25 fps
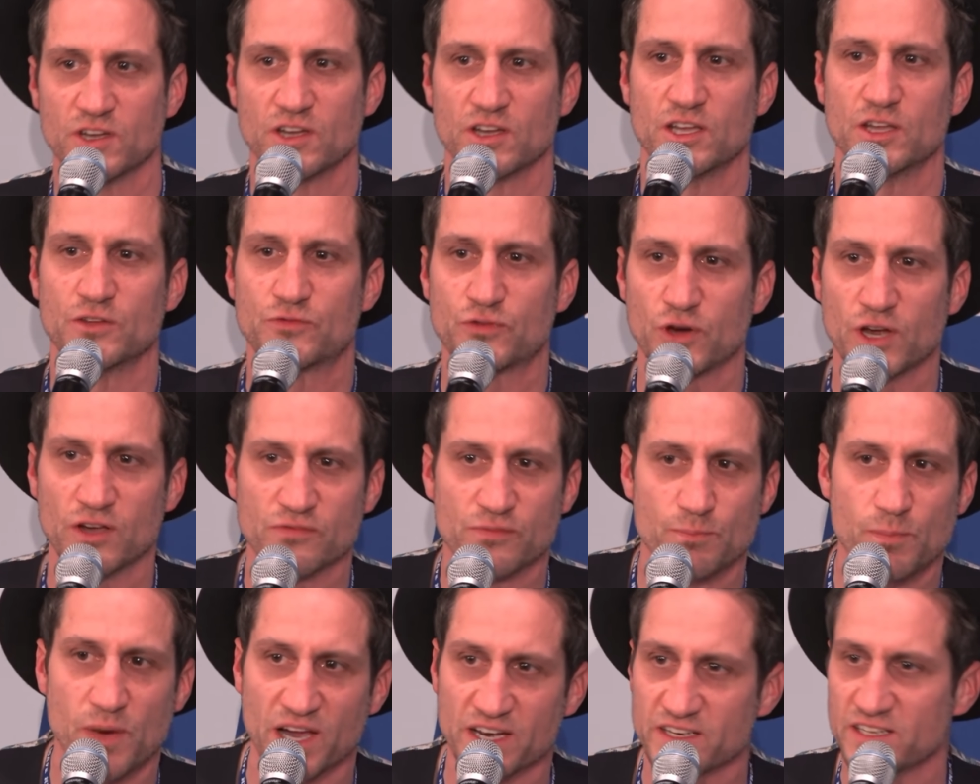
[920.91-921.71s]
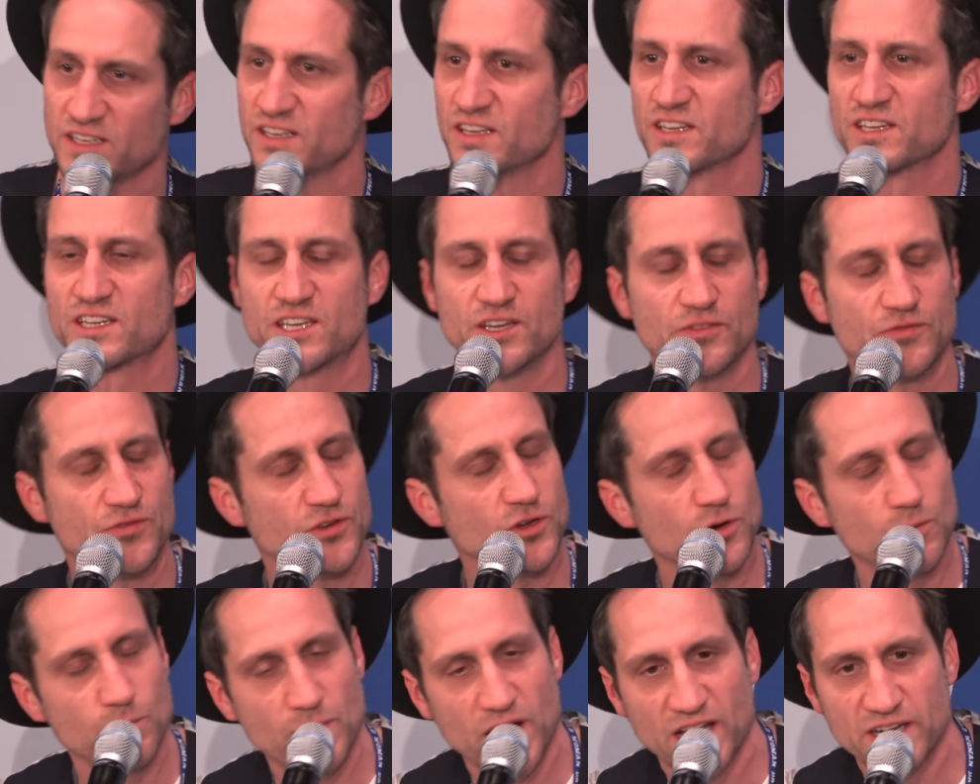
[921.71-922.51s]
If you have money, give
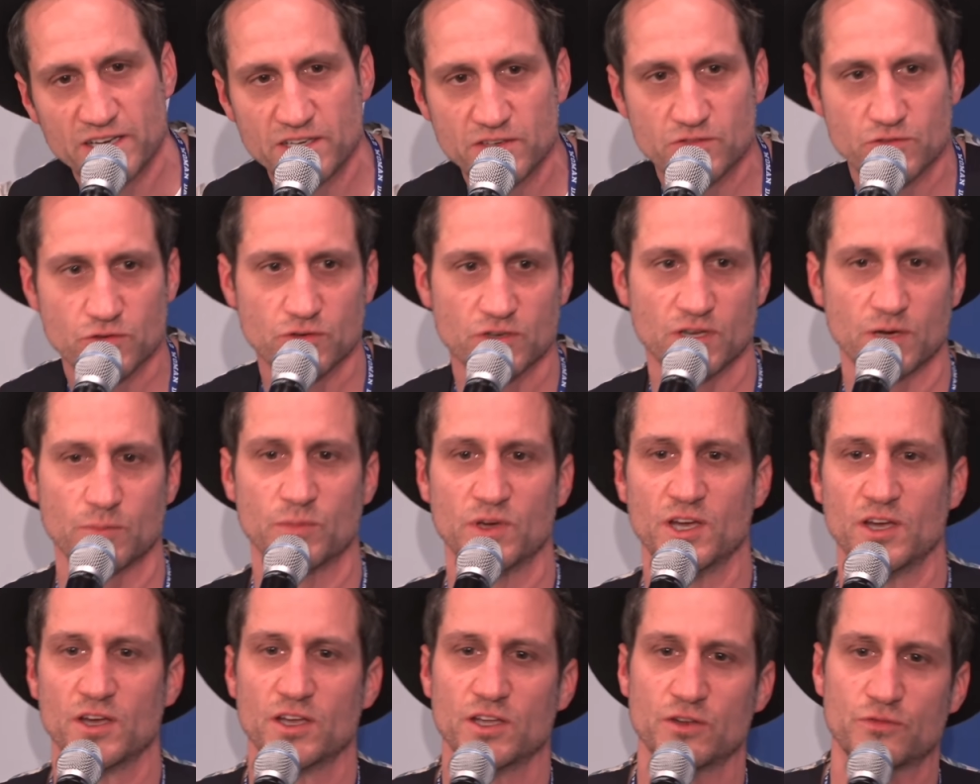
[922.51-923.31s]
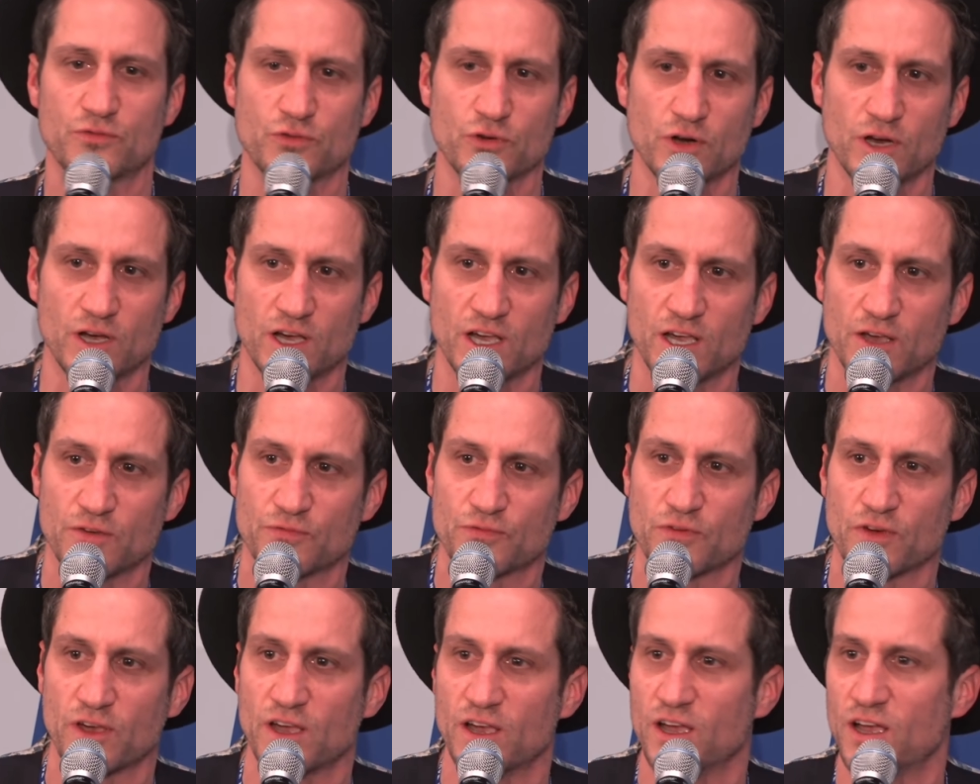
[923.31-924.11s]
your money to them. If you
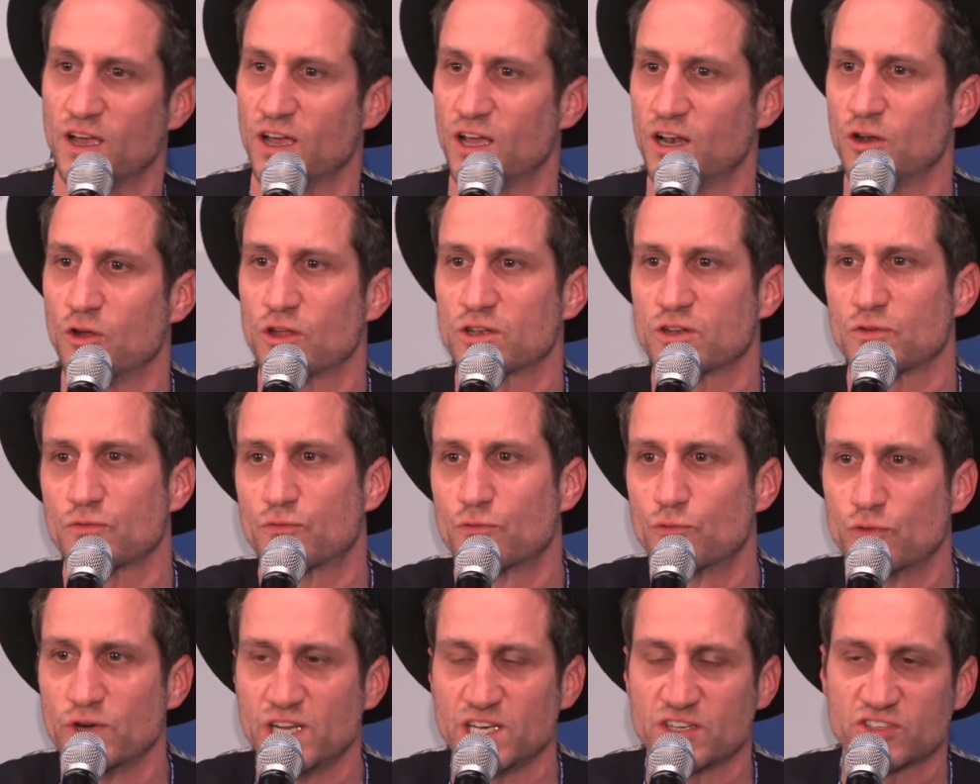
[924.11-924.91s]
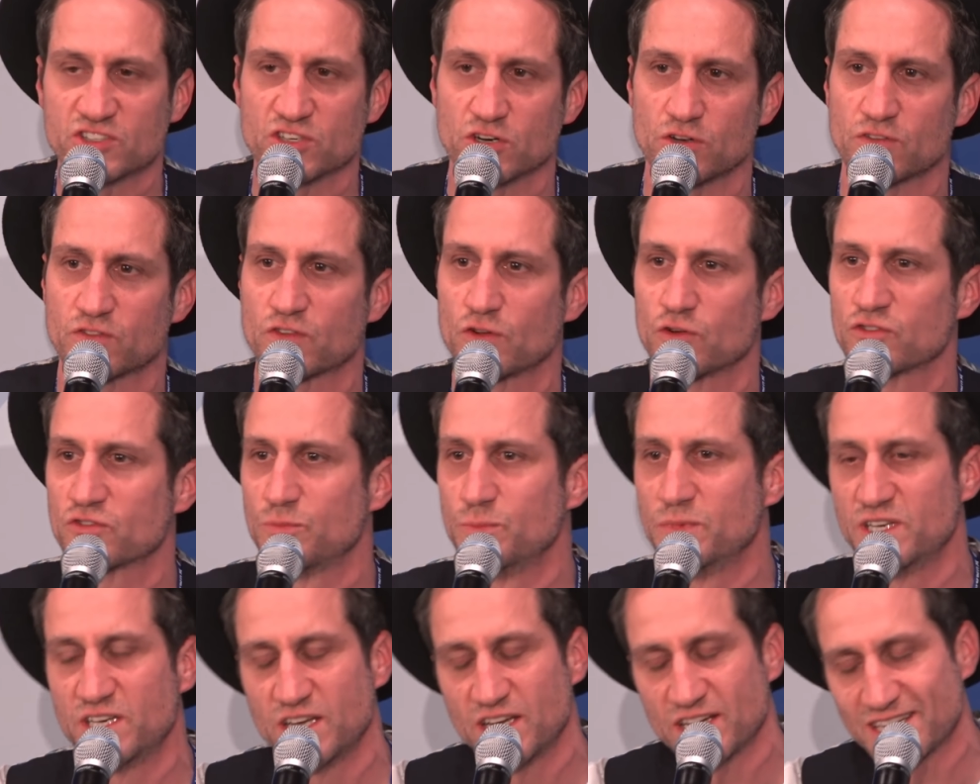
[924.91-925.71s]
have a lot of reach on social
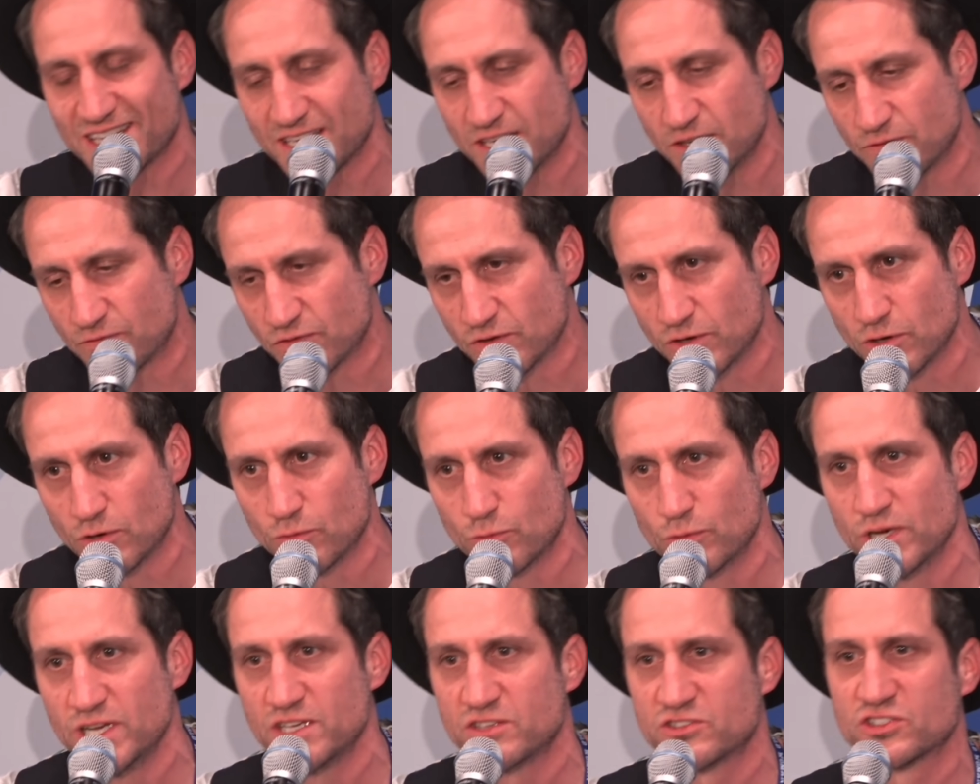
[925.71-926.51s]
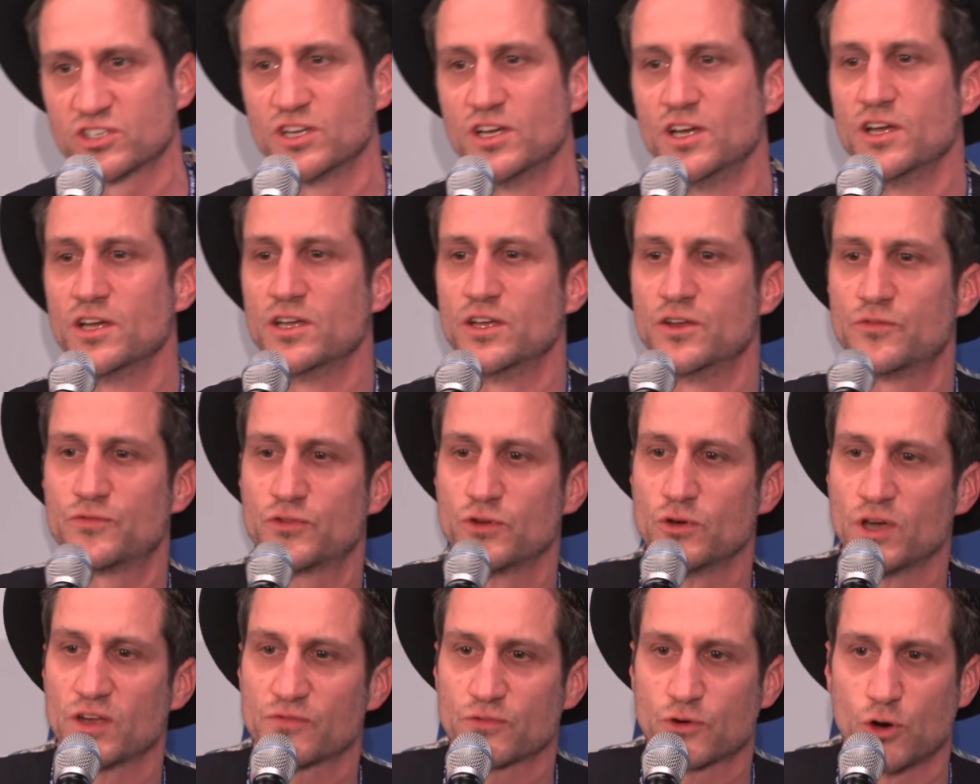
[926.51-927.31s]
media, give your reach. If
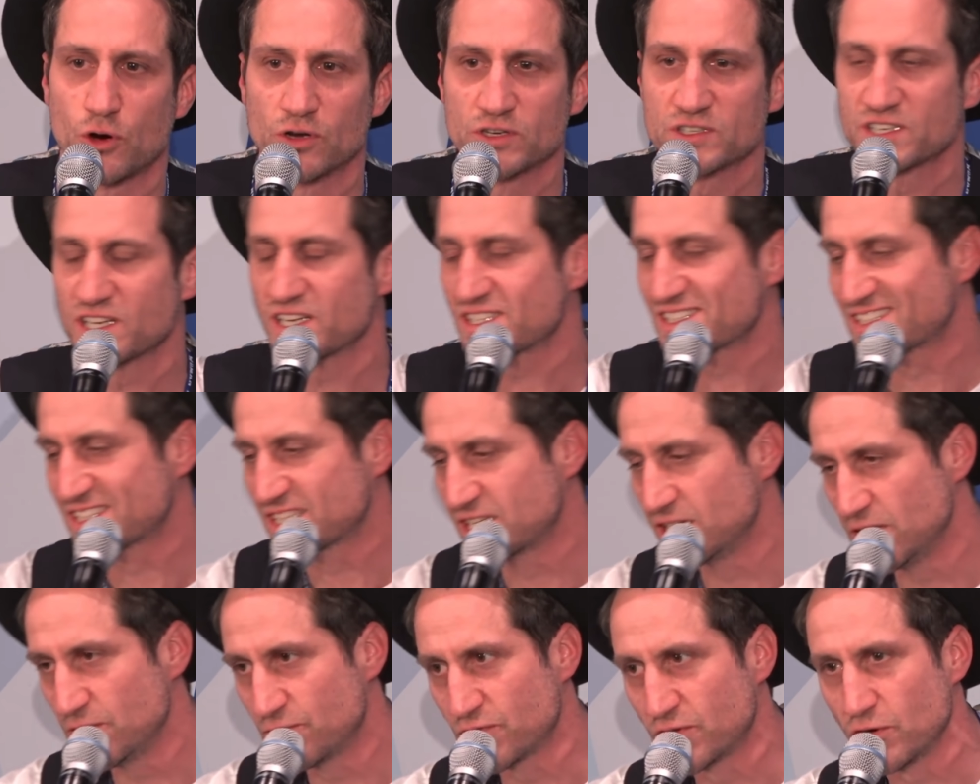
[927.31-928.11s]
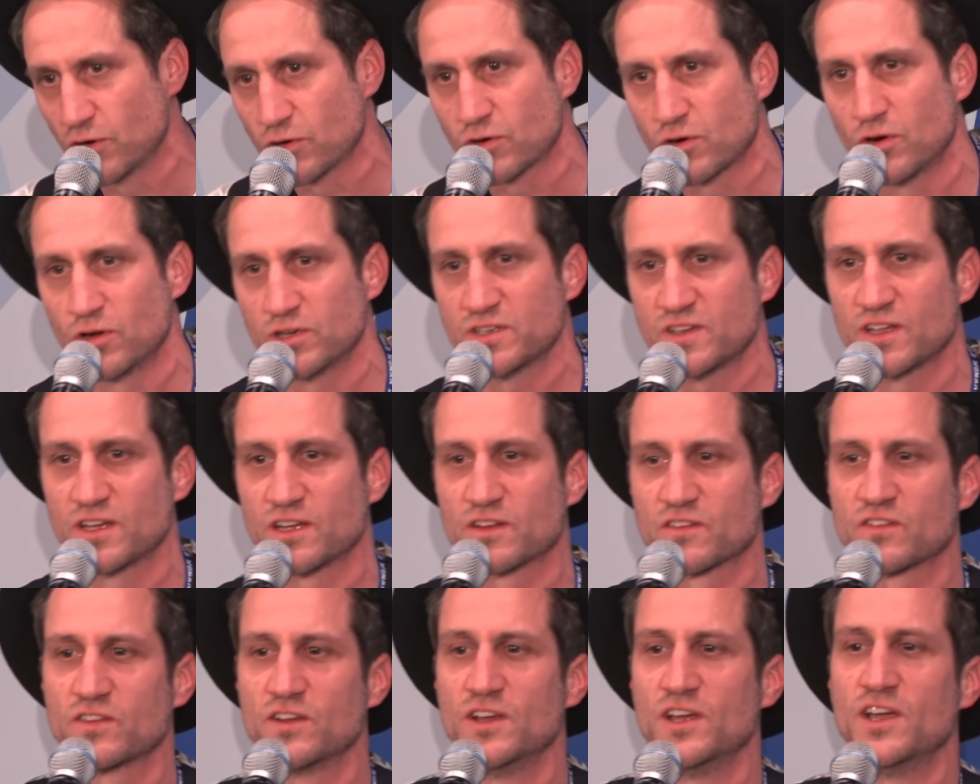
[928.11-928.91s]
you have contacts, give your
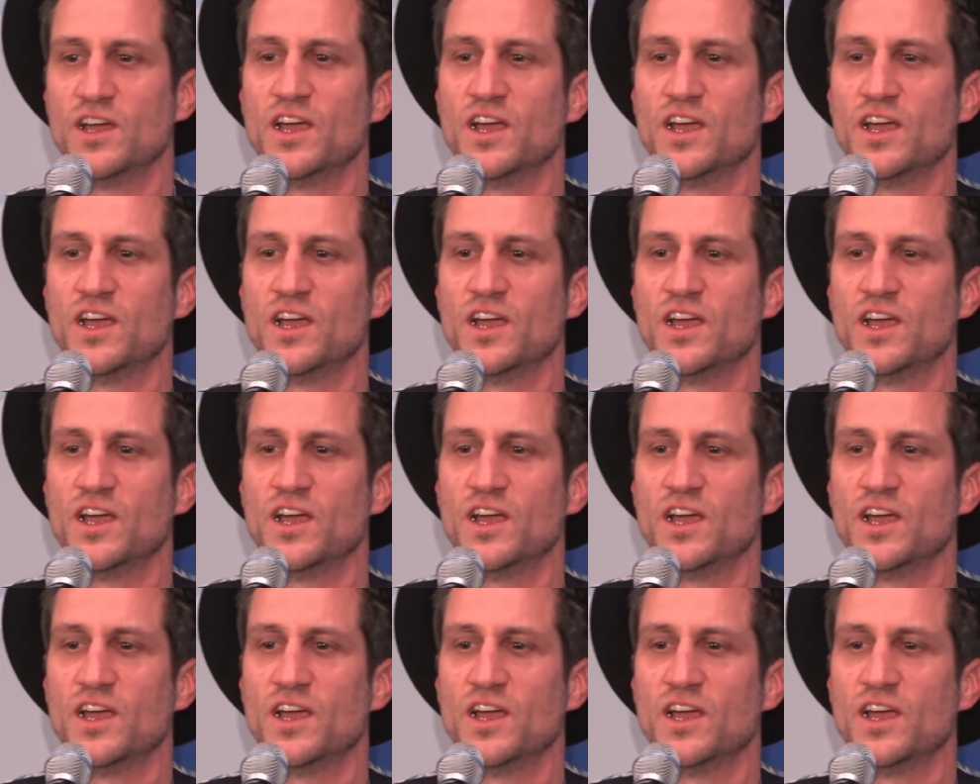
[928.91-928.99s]
contacts.